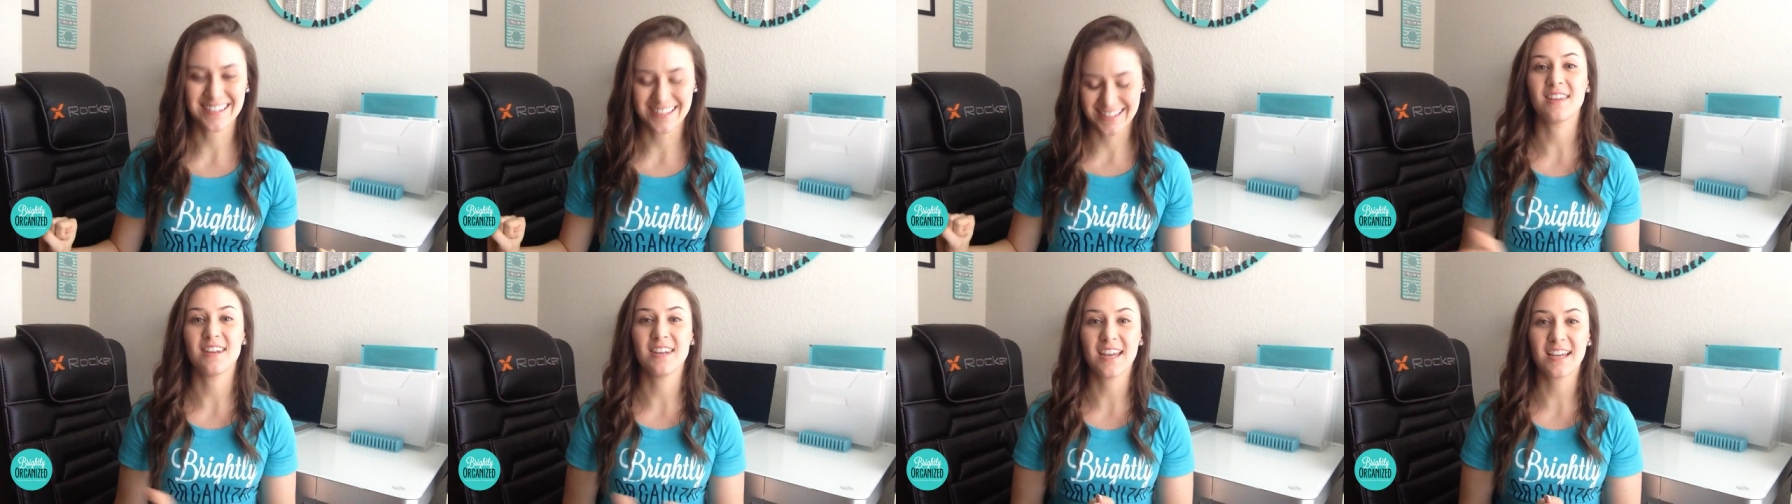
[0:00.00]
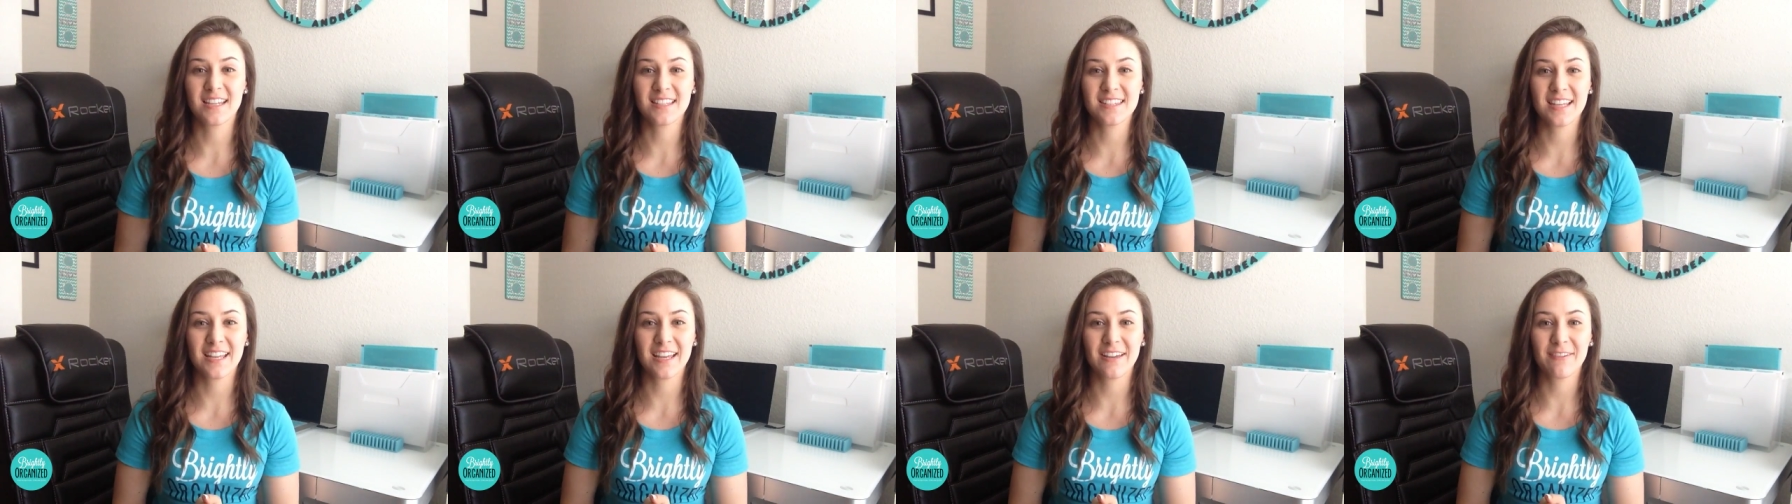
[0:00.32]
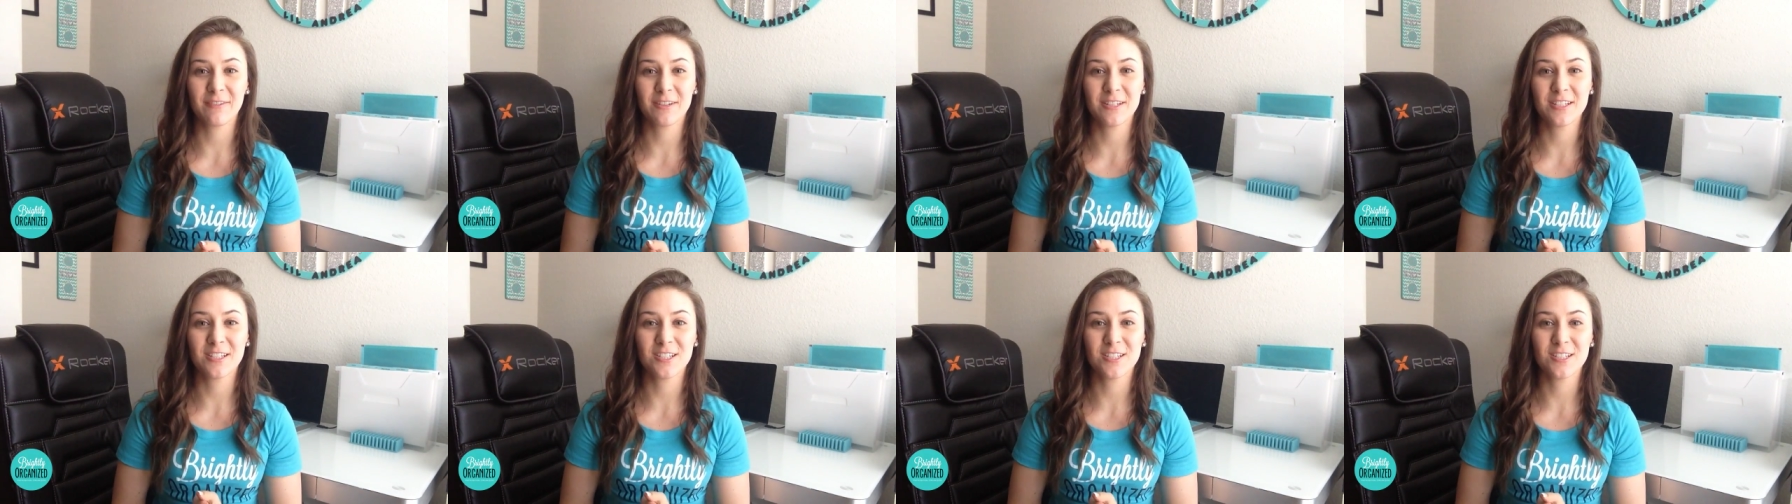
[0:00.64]
The next thing I
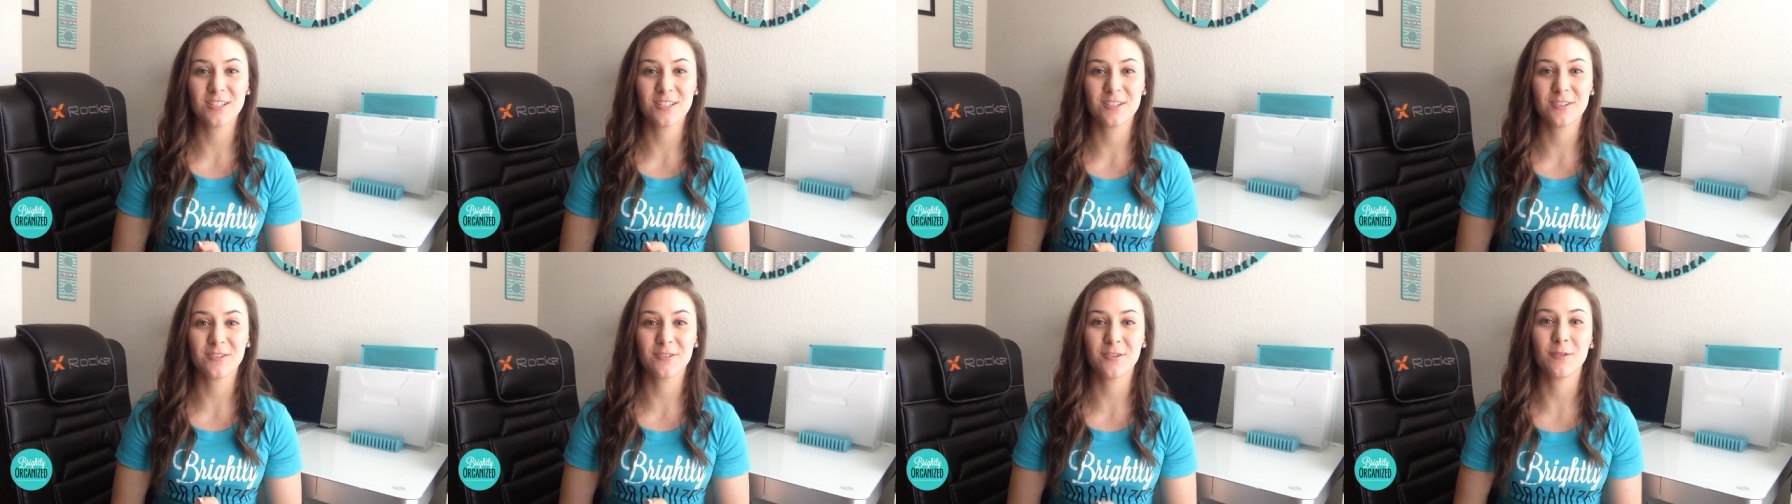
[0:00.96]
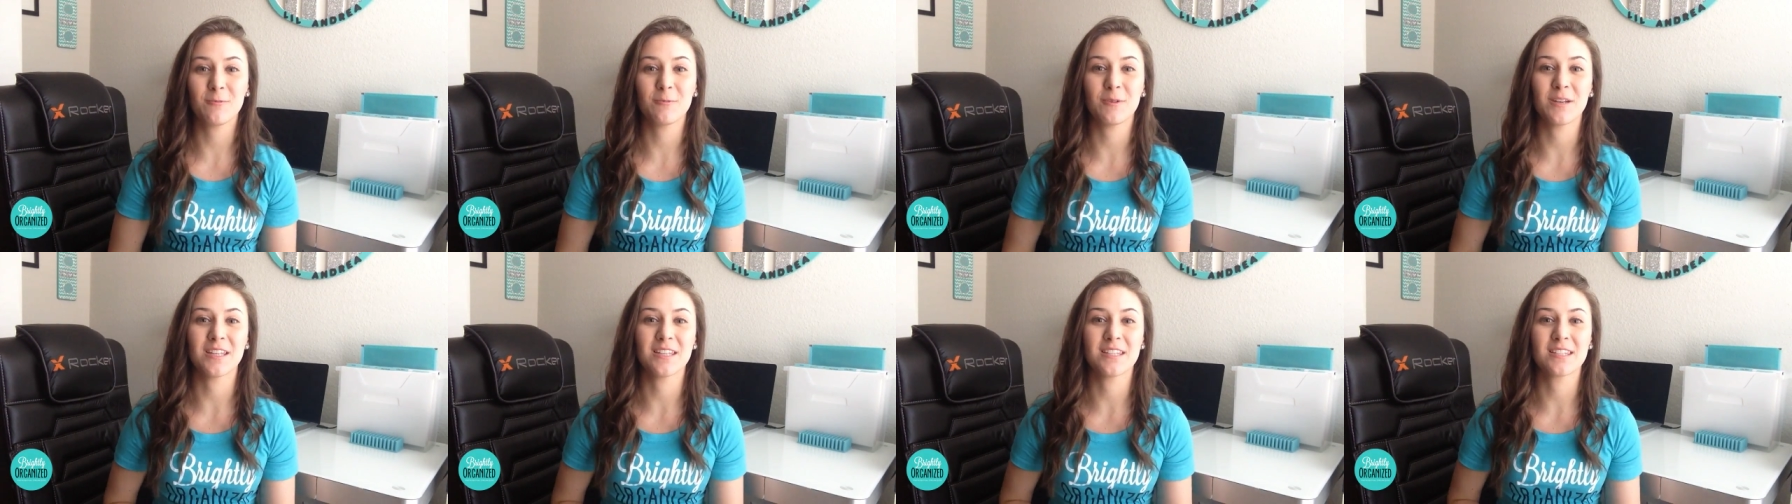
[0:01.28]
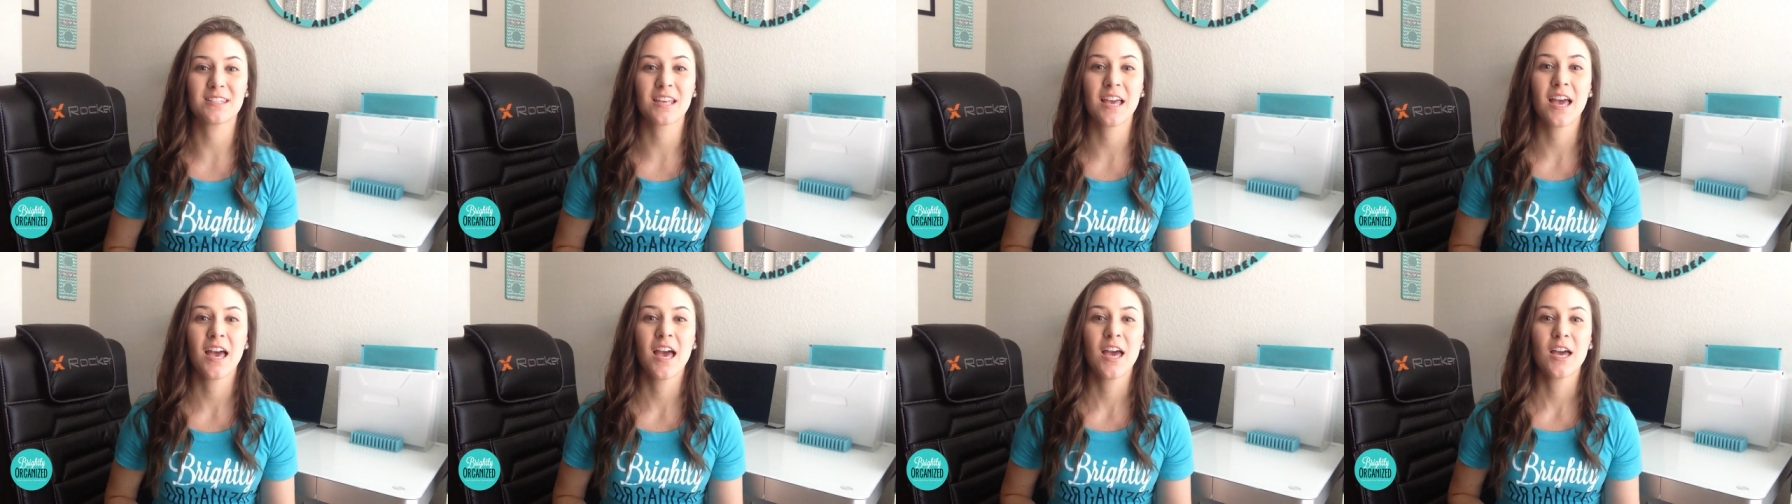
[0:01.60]
wanted to do was